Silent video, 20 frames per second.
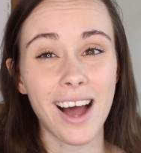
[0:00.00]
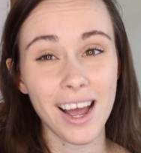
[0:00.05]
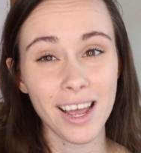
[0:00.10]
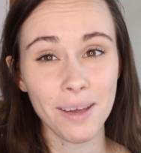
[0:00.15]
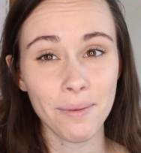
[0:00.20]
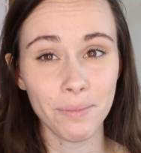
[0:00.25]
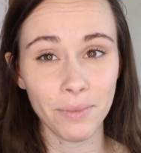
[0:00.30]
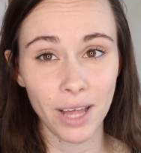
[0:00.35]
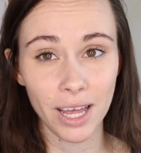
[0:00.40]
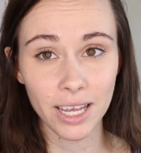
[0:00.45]
I
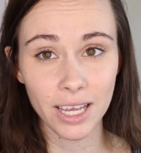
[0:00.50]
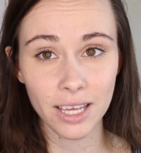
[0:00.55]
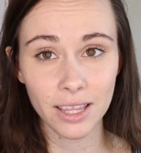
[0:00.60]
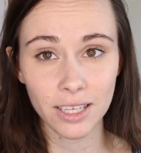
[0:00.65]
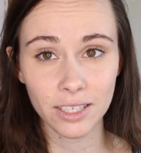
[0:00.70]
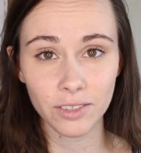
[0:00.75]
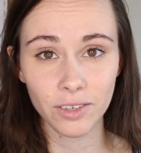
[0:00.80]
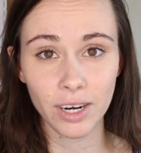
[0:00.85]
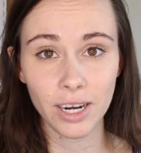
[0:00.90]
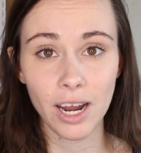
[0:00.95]
am liking
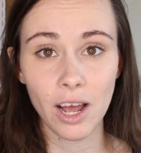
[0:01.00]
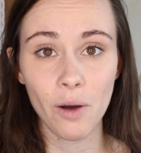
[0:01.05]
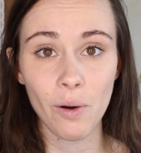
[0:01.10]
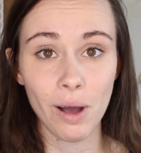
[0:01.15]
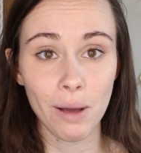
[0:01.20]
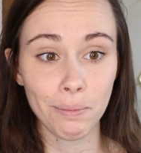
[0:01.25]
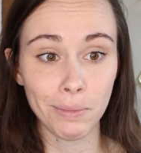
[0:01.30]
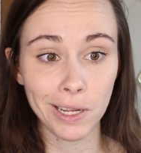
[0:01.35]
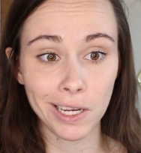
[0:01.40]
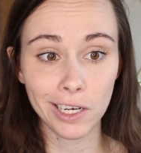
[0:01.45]
this right now,
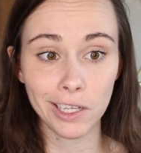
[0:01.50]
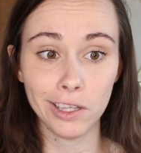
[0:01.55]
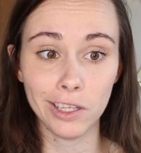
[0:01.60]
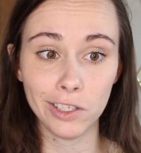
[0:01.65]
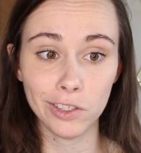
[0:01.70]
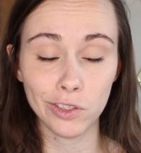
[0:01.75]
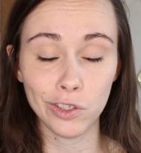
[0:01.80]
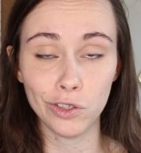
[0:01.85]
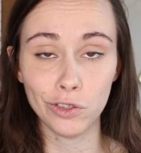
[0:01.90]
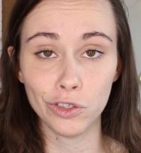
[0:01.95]
I'm eating
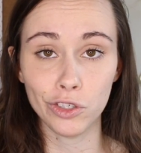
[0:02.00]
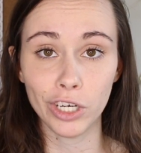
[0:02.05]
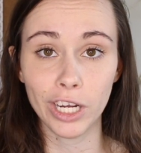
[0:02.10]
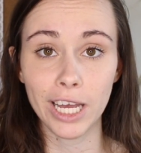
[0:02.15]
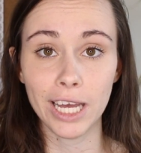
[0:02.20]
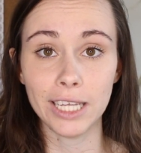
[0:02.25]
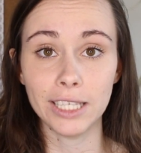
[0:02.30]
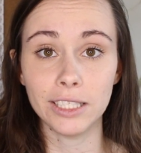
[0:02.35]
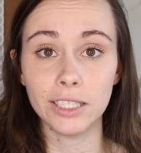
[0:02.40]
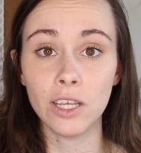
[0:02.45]
these
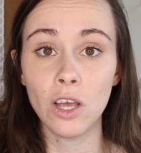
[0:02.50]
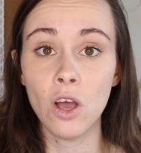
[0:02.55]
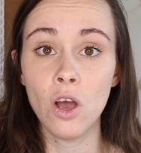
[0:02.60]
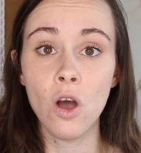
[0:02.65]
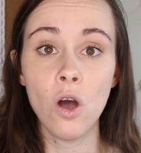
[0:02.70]
nutrients,